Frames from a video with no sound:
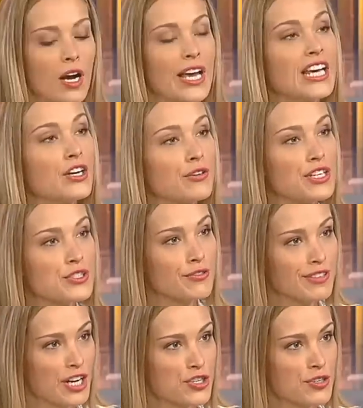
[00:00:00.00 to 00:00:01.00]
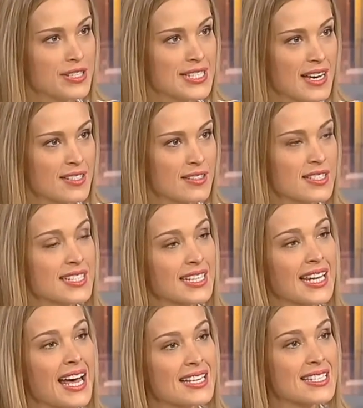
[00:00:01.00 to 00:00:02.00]
an increase of natural disasters the
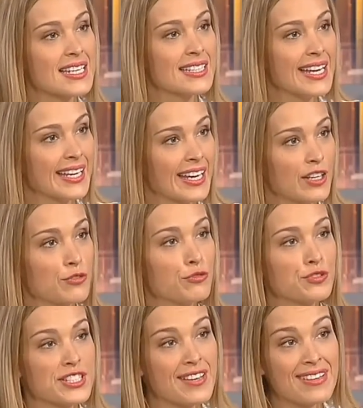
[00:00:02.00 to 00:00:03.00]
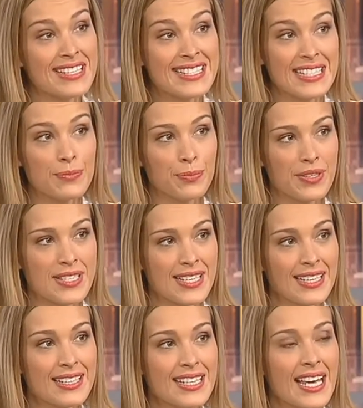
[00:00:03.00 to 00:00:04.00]
last decade,
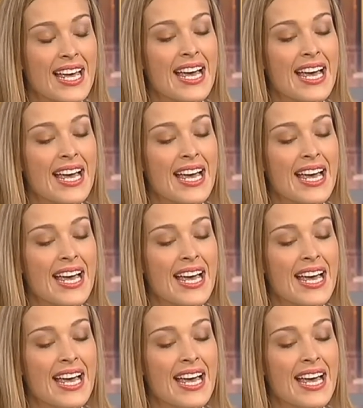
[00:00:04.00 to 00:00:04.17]
17%,